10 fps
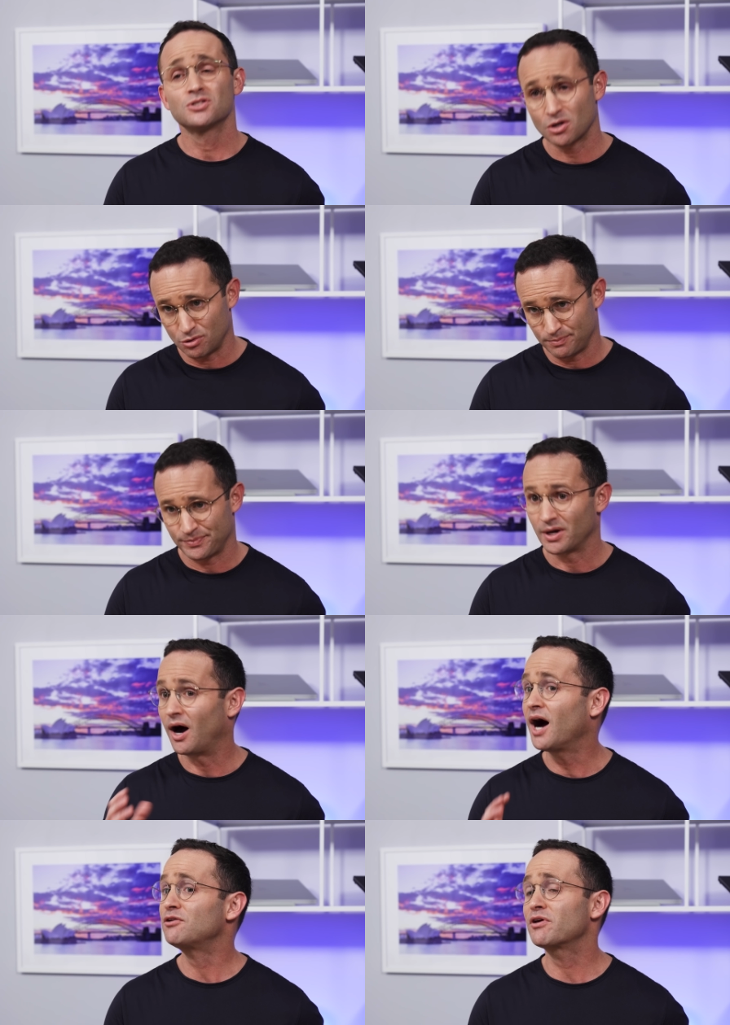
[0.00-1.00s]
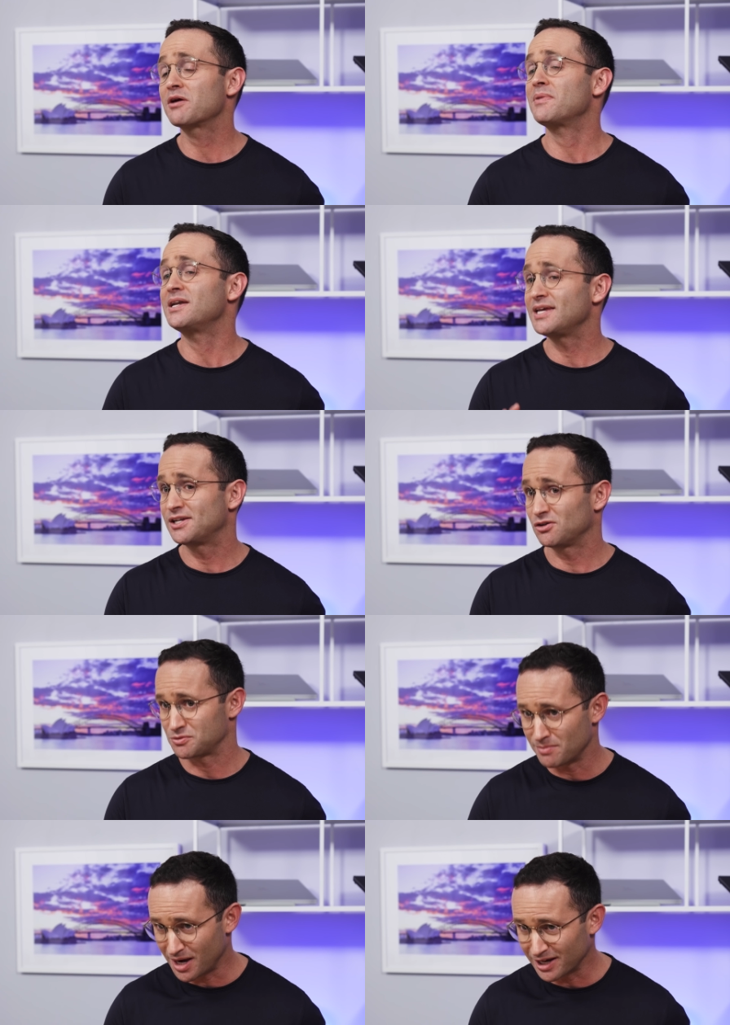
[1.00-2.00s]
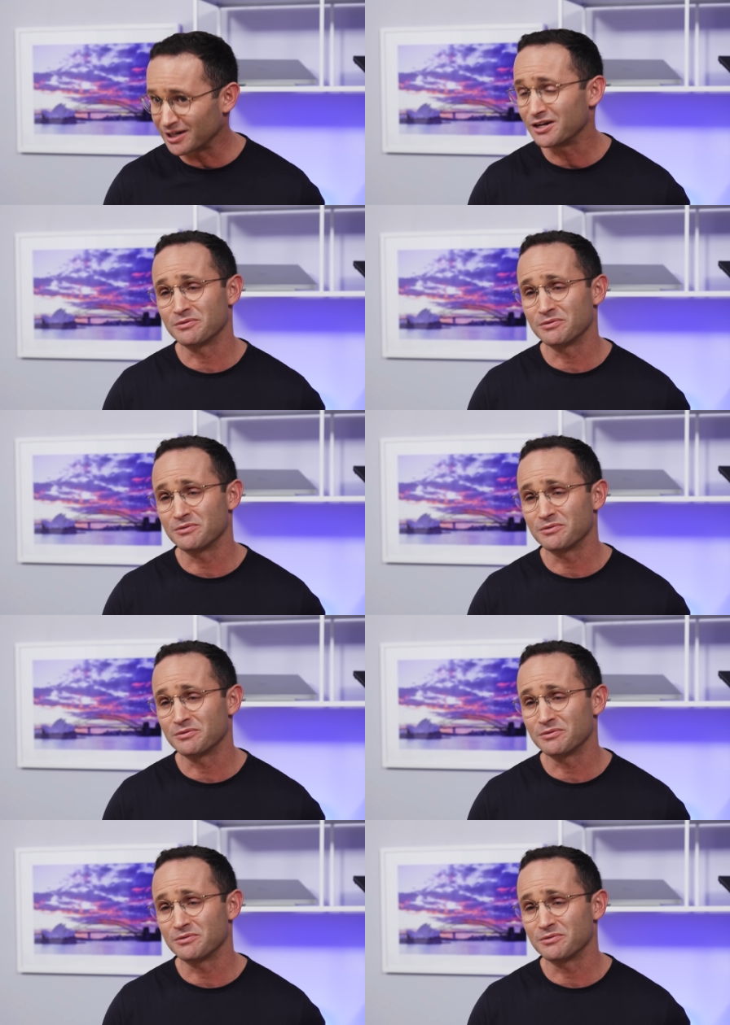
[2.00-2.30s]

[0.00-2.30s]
So, I'd recommend Intel's marketing